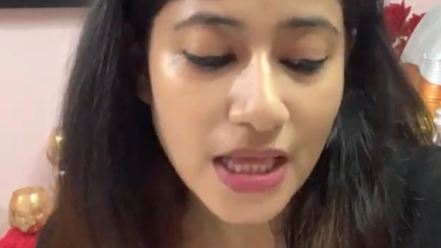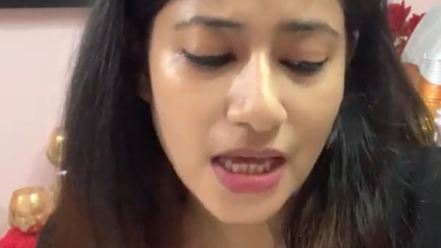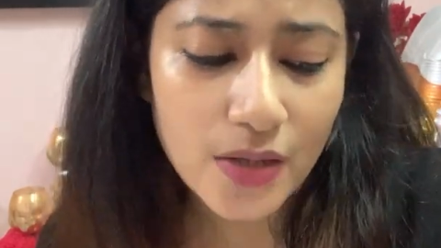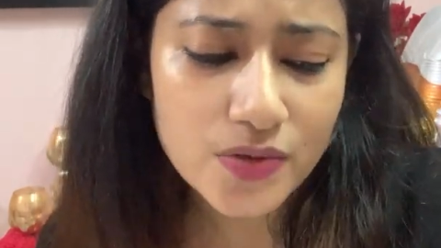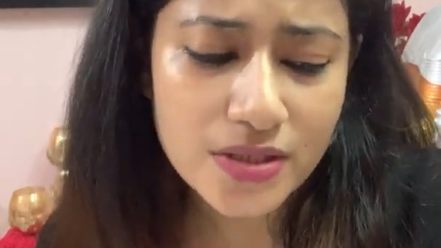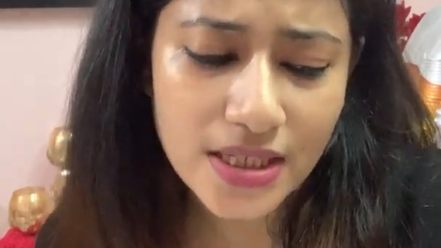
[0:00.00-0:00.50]

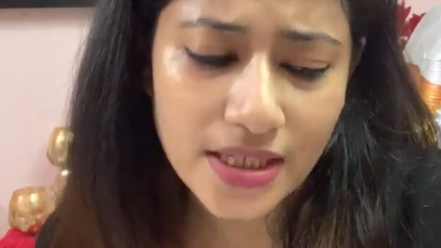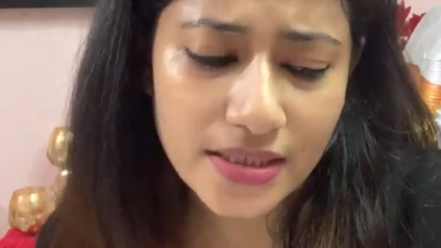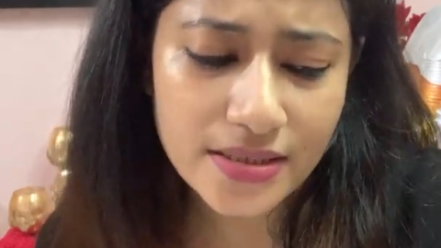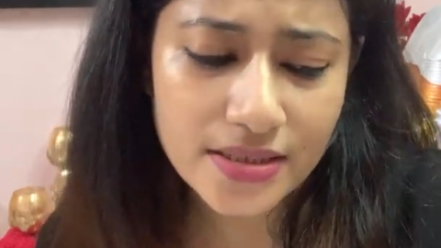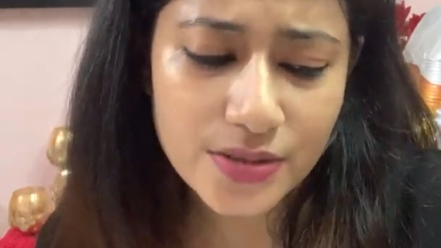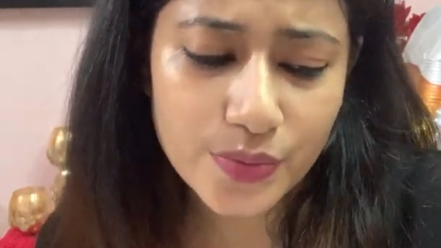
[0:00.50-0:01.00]
Outside
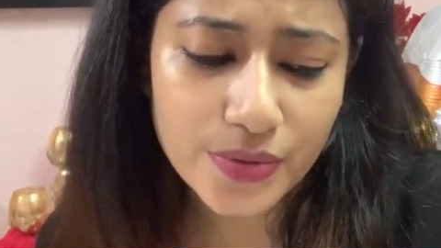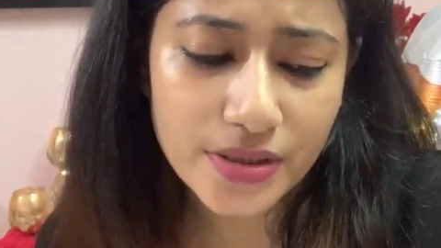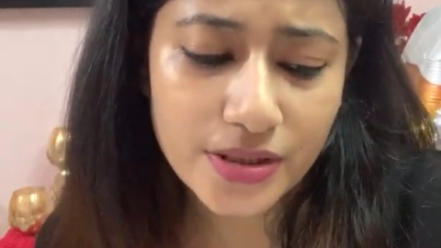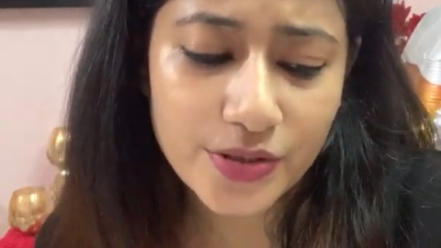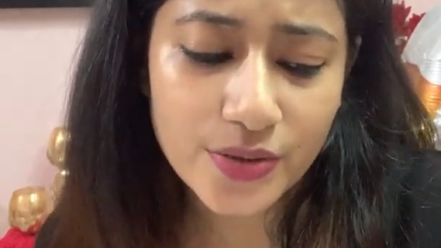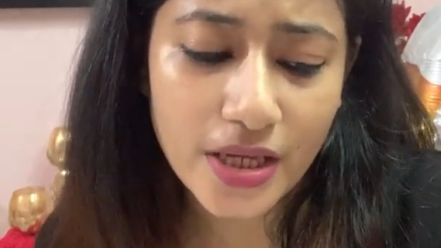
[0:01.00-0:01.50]
this
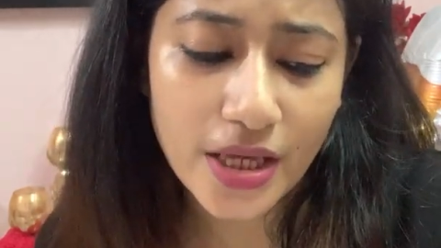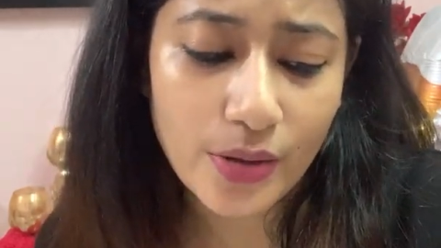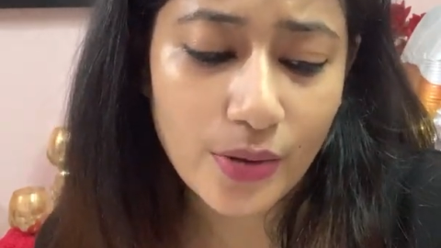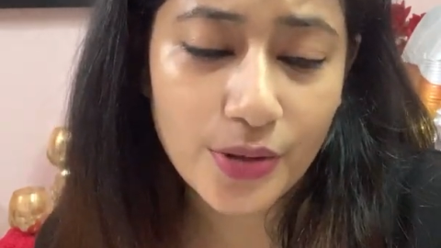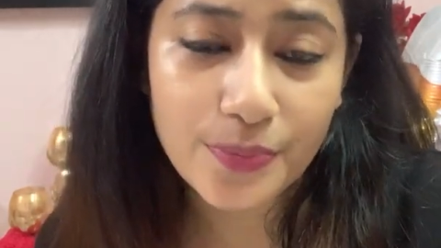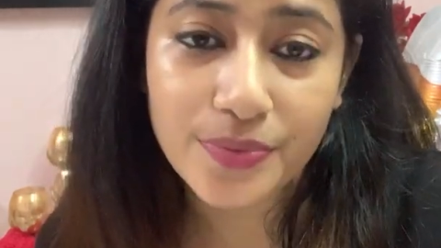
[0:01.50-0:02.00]
world, you
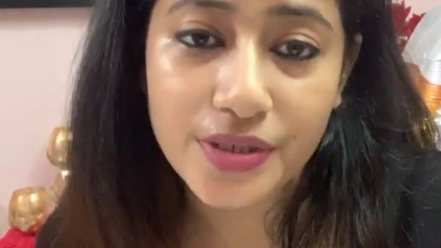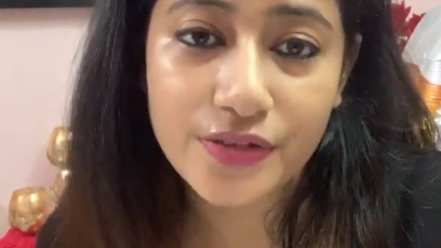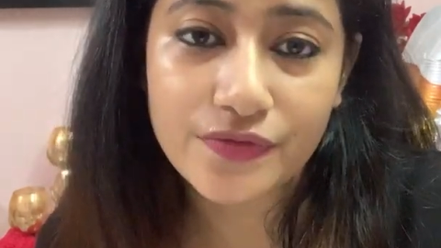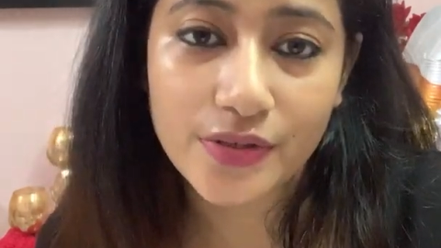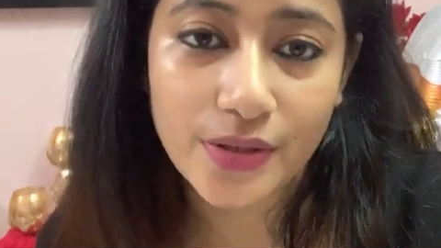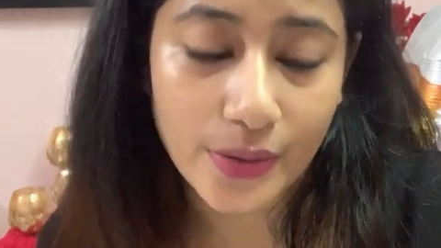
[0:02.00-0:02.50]
cannot breathe
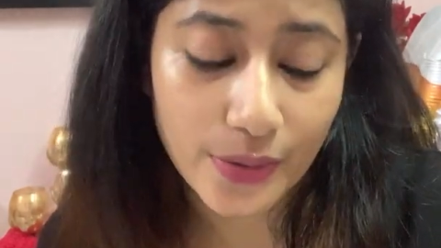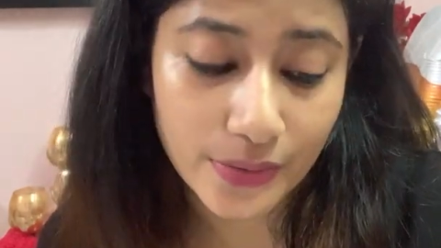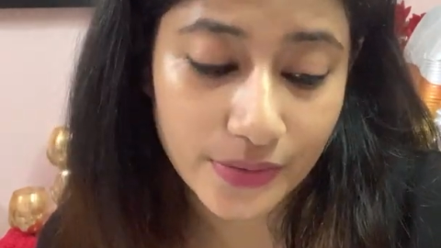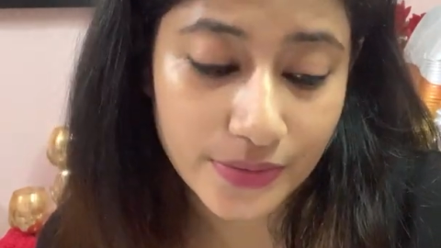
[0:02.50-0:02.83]
for long.